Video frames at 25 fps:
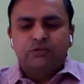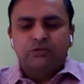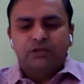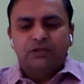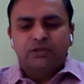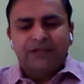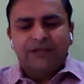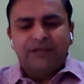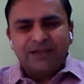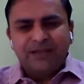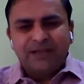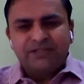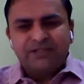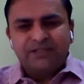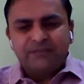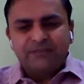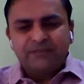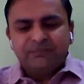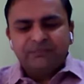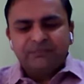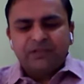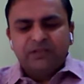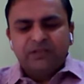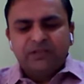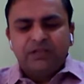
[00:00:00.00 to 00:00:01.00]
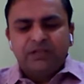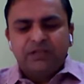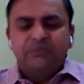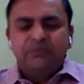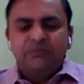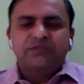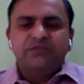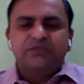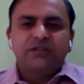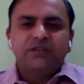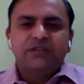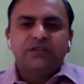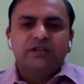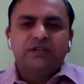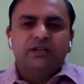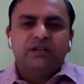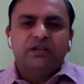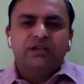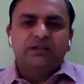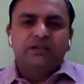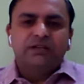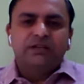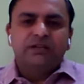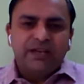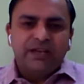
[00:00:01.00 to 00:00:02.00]
legs, in between
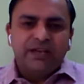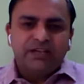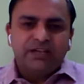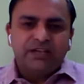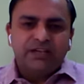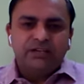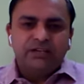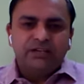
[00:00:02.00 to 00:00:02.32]
neck,